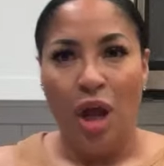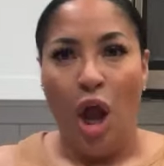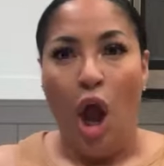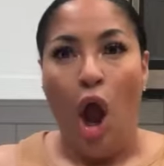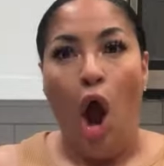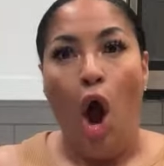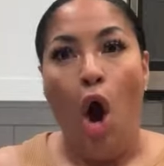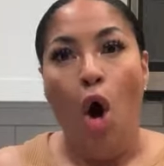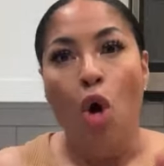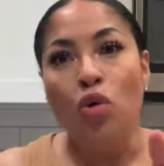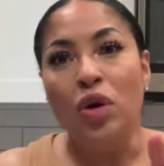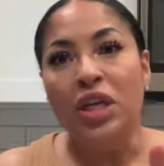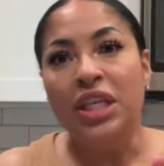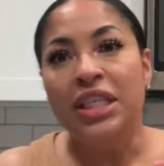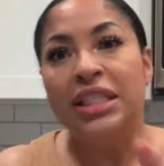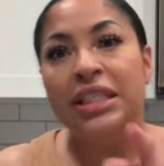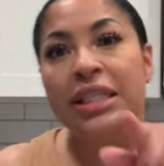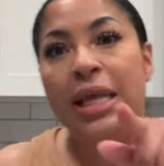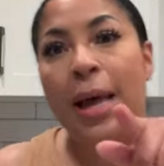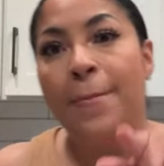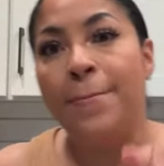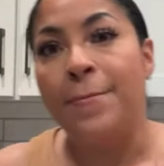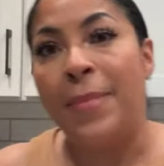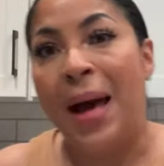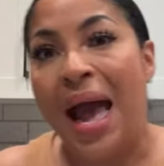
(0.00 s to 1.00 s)
Only
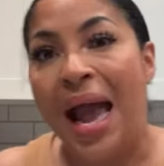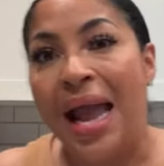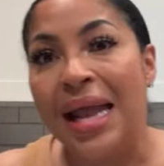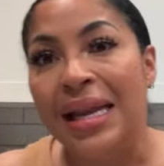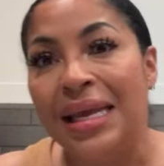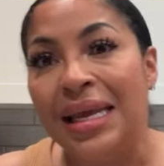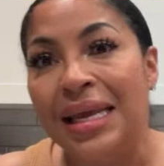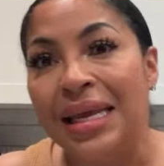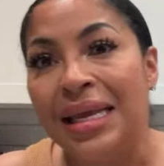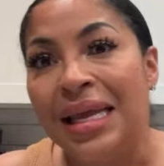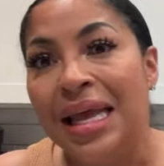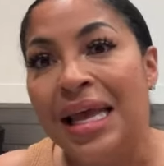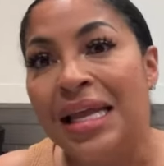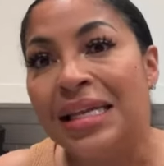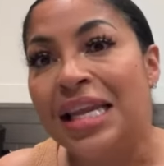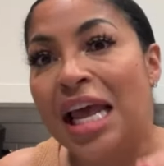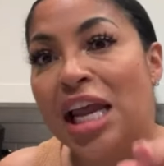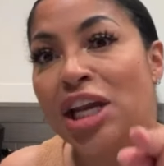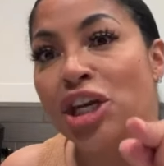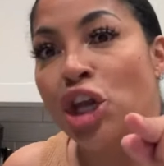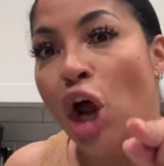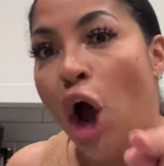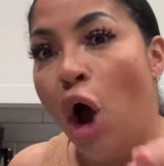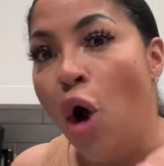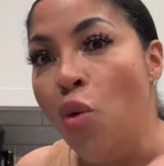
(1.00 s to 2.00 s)
somebody
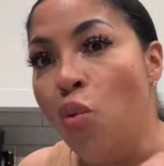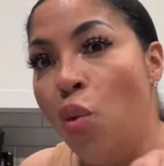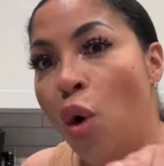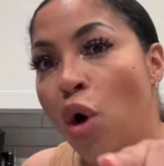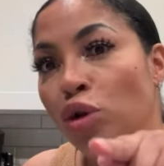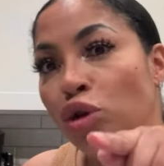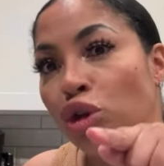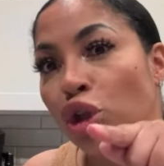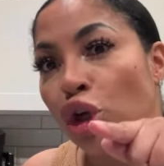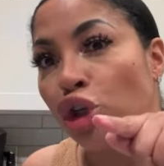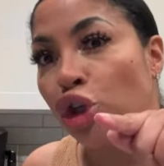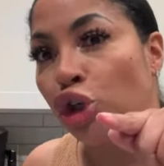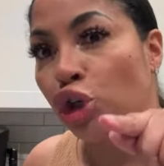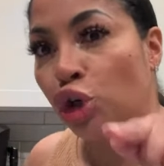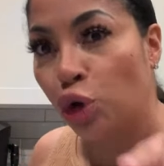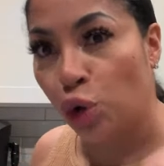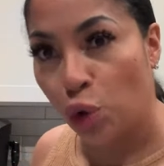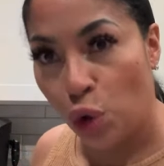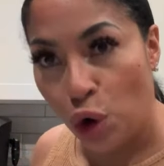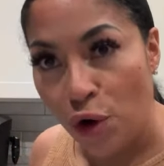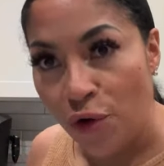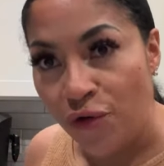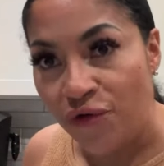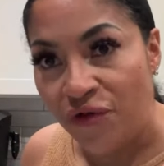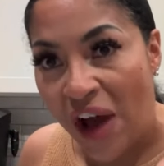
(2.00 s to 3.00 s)
that don't want the
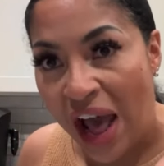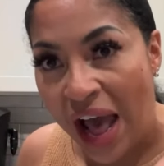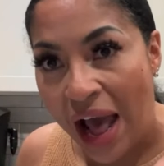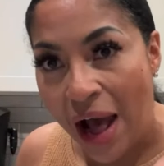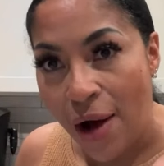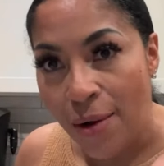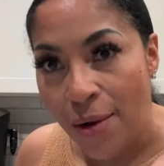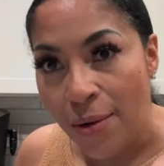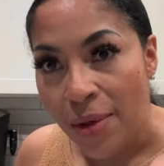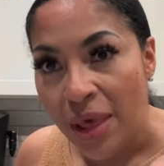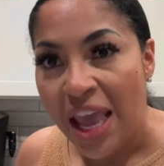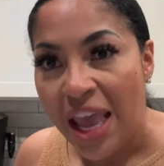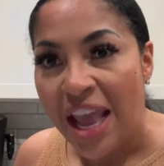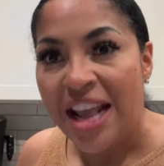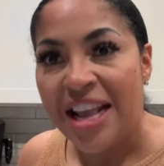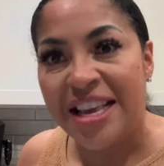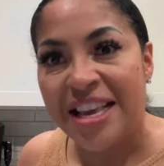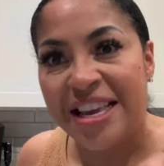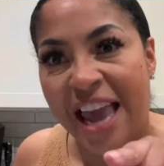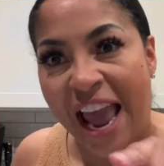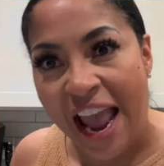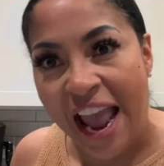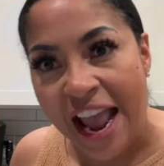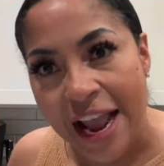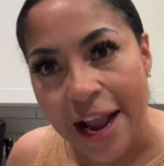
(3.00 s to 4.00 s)
truth out
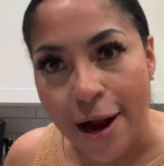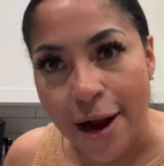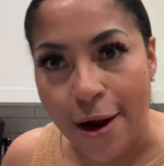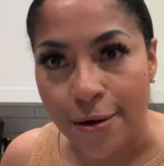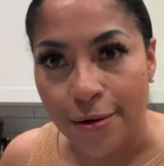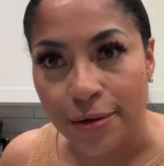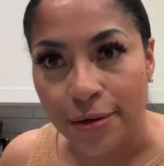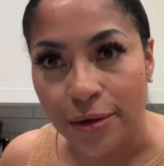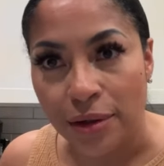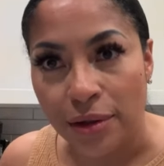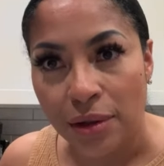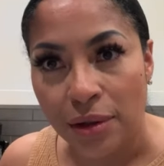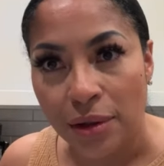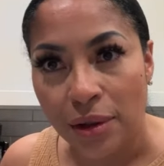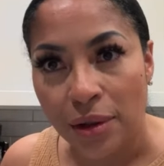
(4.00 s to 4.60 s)
cares.